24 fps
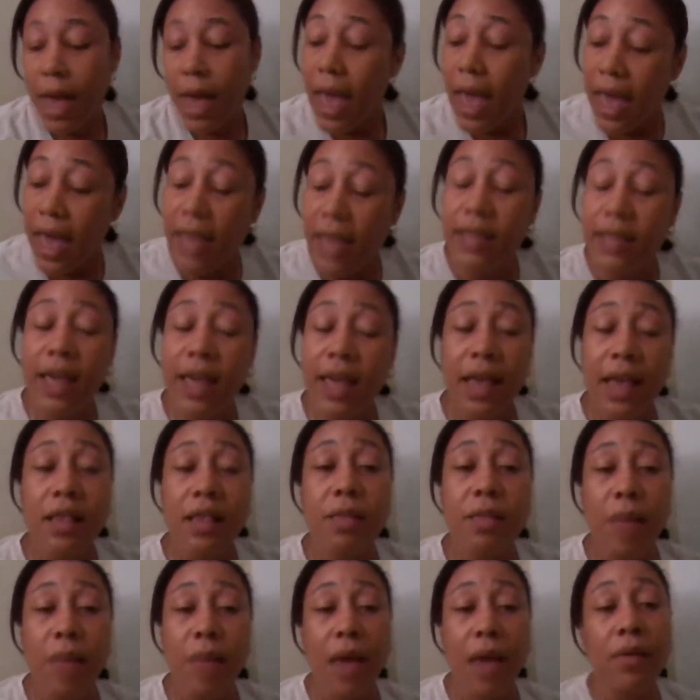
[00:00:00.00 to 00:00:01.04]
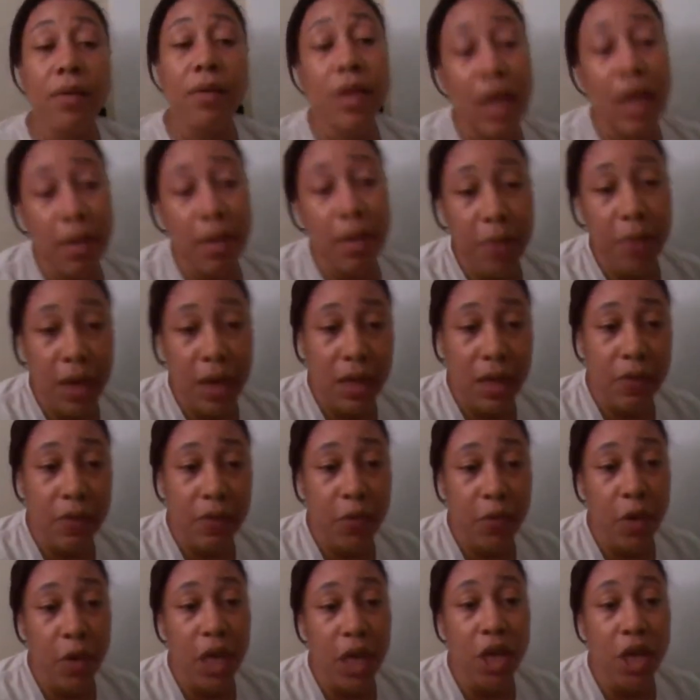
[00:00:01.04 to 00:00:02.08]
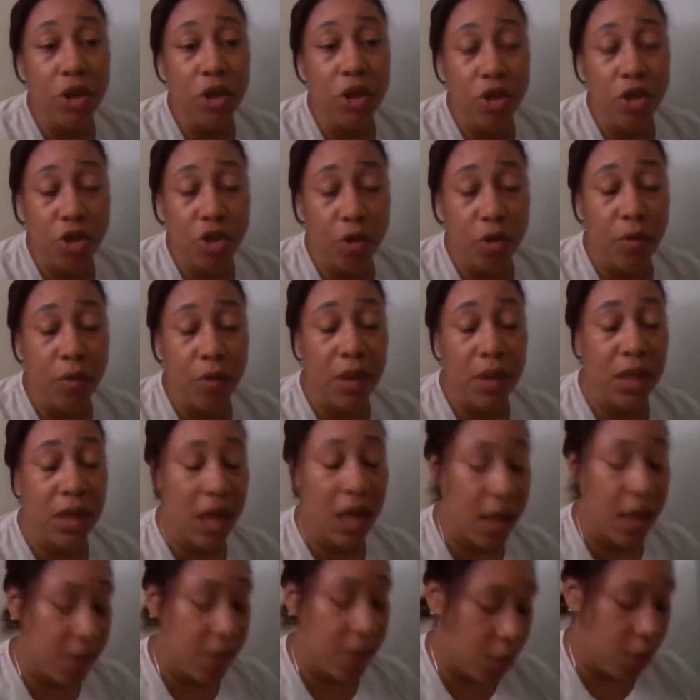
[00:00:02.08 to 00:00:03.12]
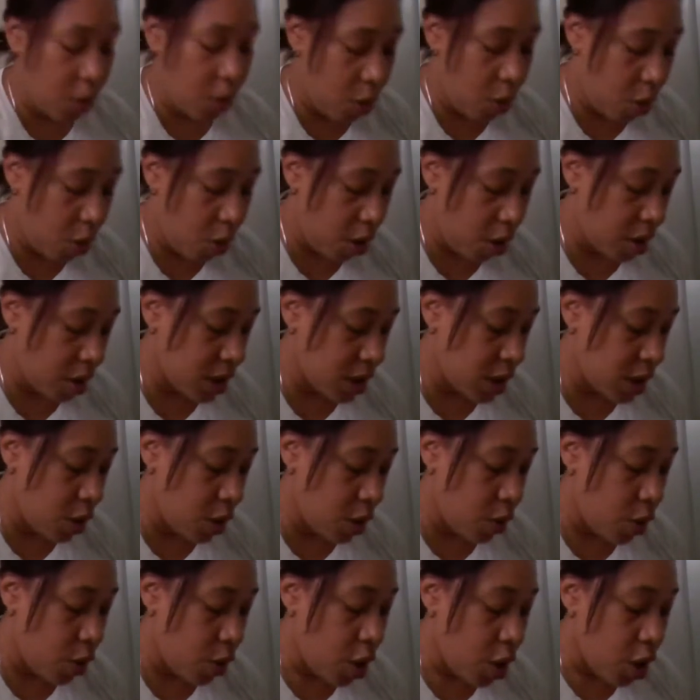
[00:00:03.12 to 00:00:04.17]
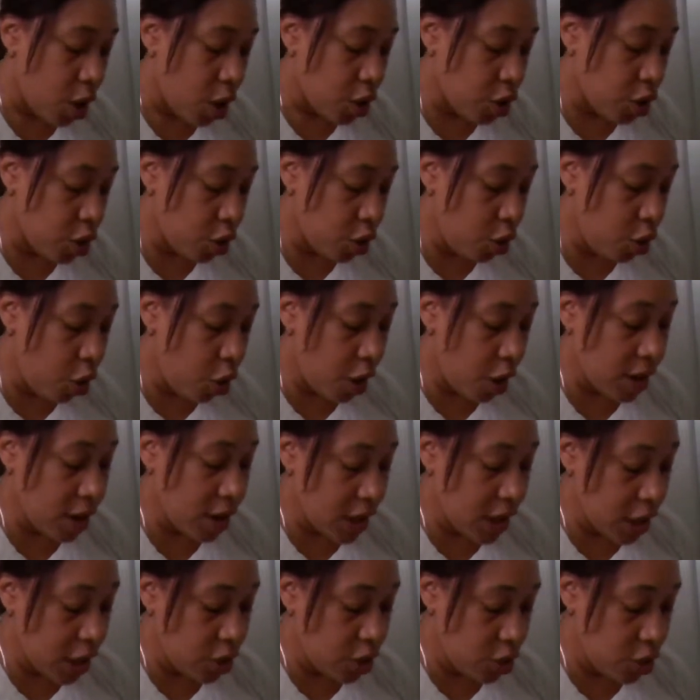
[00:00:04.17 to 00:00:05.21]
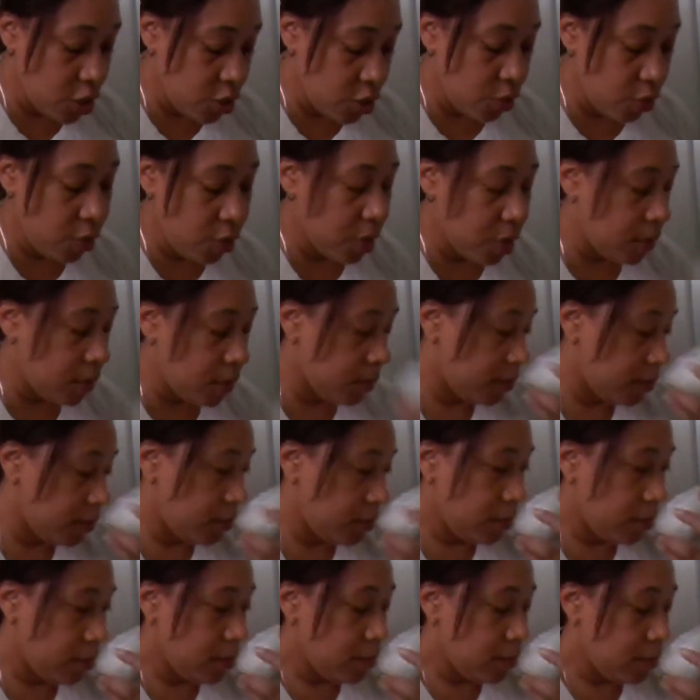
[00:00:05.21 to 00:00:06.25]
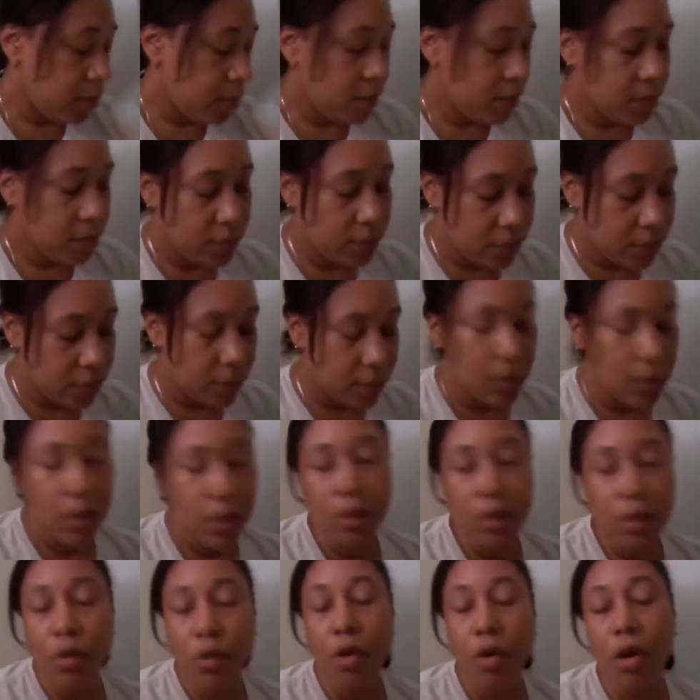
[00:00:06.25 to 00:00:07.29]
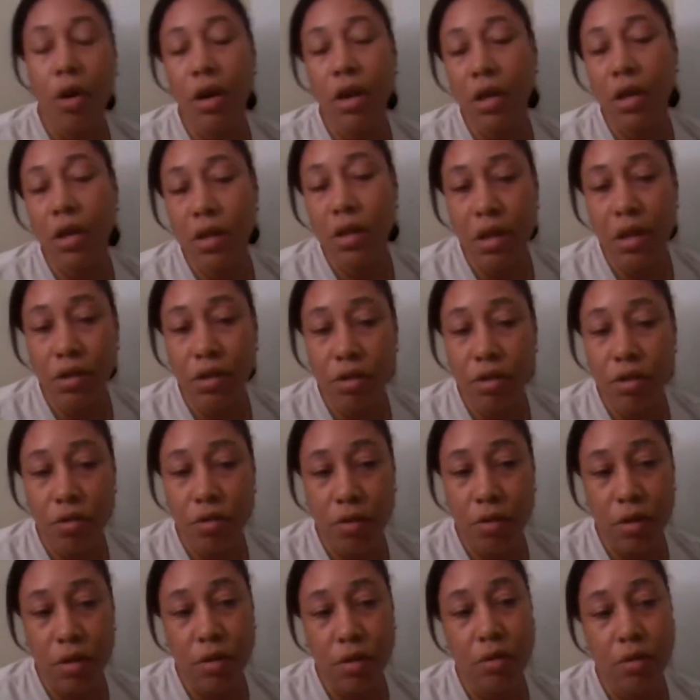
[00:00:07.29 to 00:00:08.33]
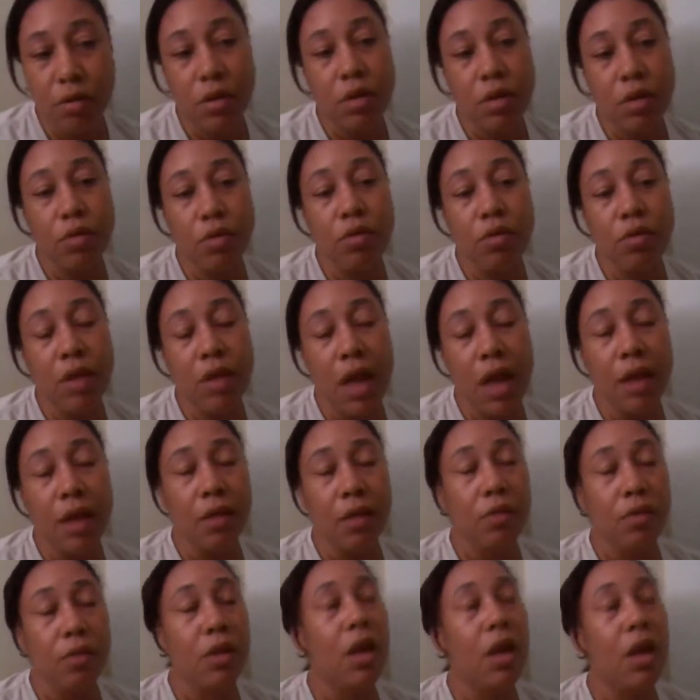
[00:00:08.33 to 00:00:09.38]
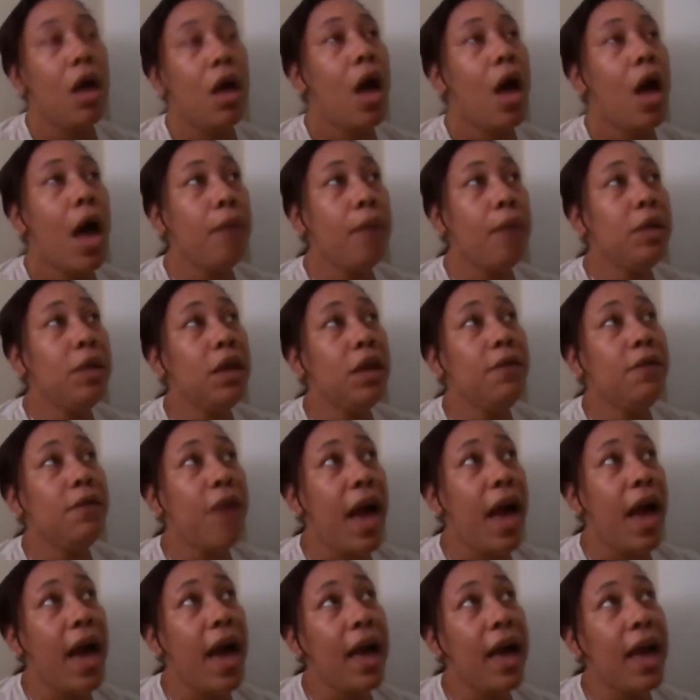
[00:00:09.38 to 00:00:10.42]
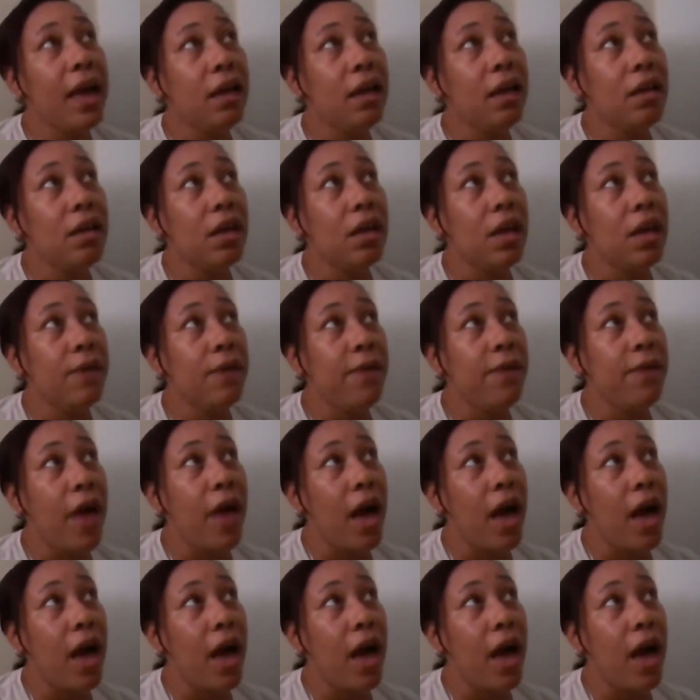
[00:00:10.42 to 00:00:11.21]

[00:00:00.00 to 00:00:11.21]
And yes, Mary Kay pays for insurance and the car. So your car is insured. Your car is insured too. So you're not doing it. I mean,